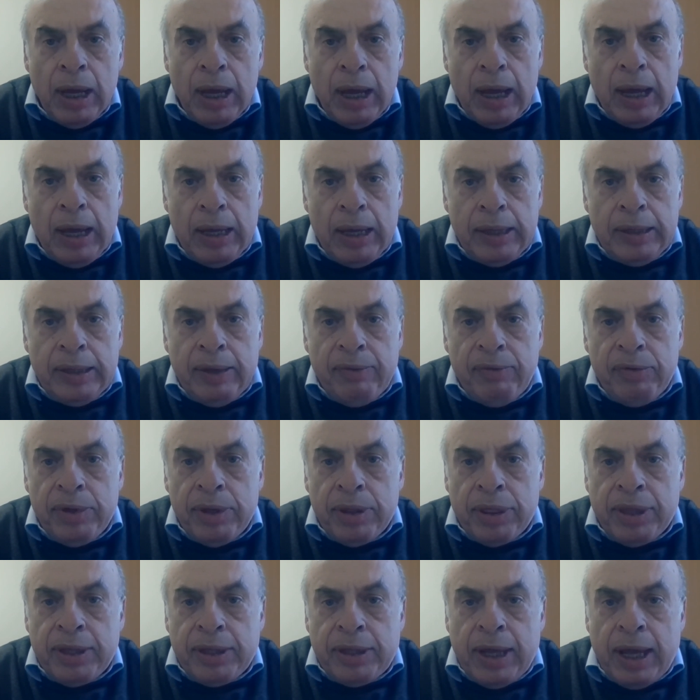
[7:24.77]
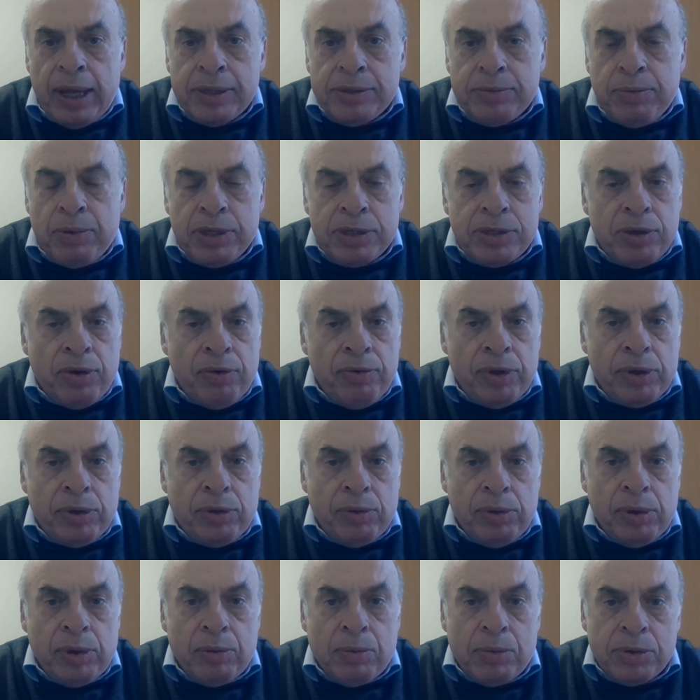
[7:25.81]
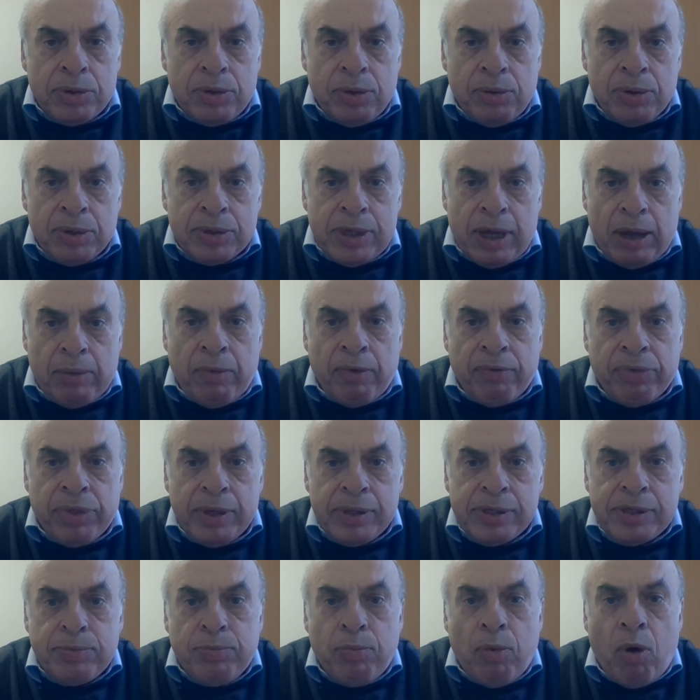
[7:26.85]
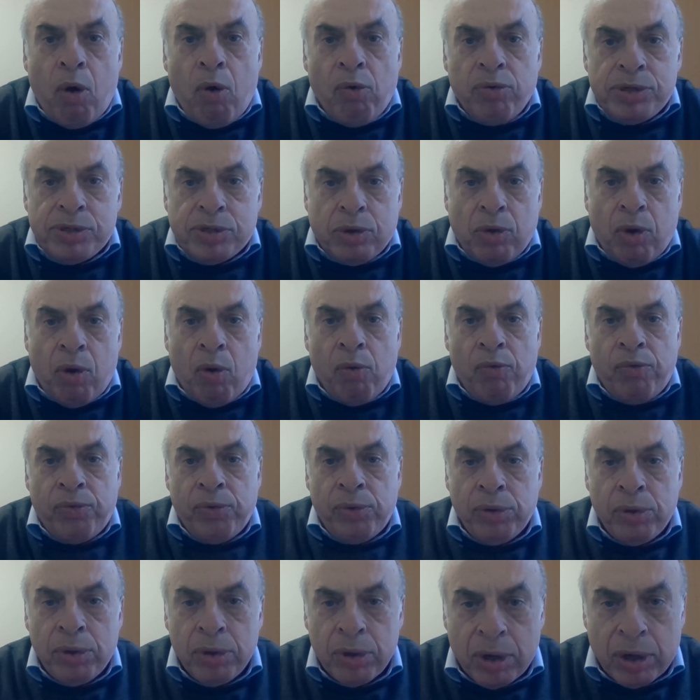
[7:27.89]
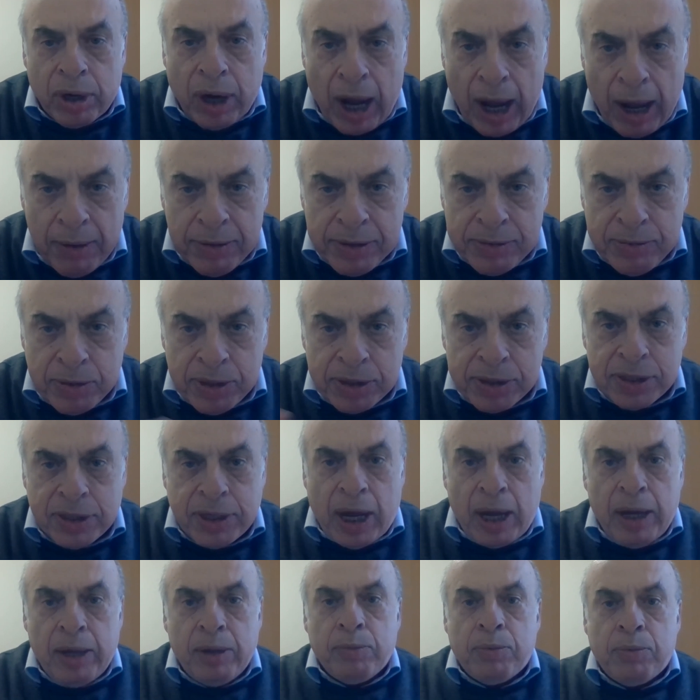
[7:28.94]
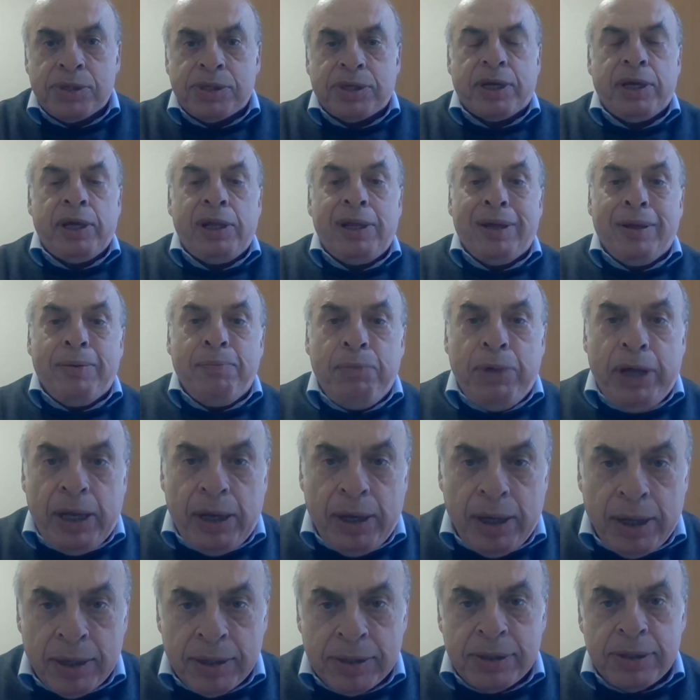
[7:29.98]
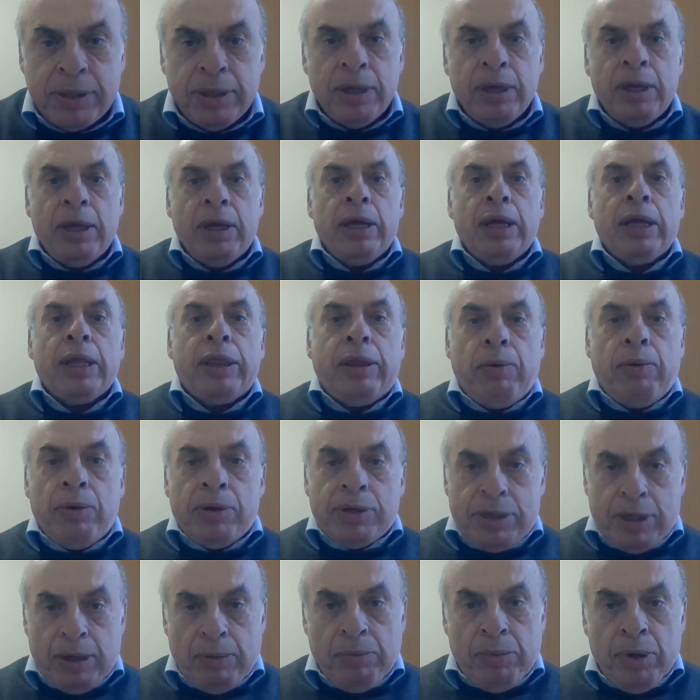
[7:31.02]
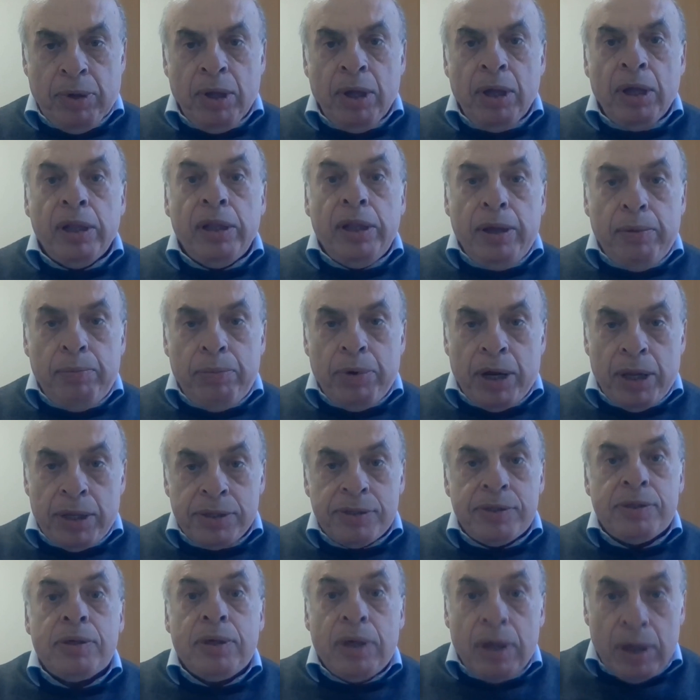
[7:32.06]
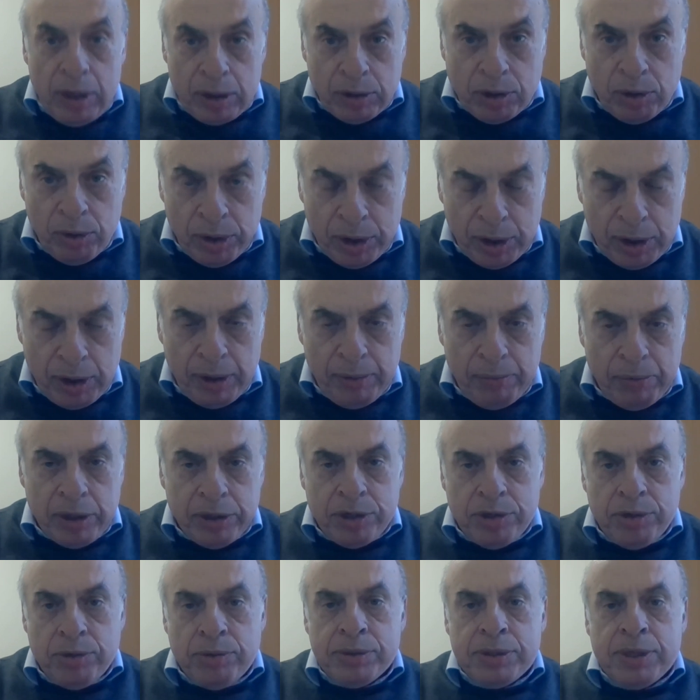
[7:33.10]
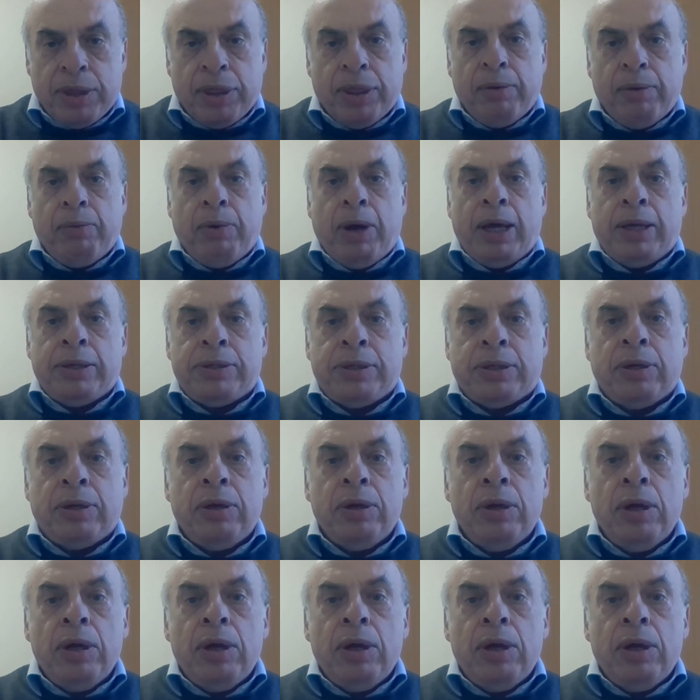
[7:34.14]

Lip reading: And even in the days when Soviet Union was doing some of these most awful crimes, when Stalin was killing millions, there were some liberals, including liberal Jews in the West,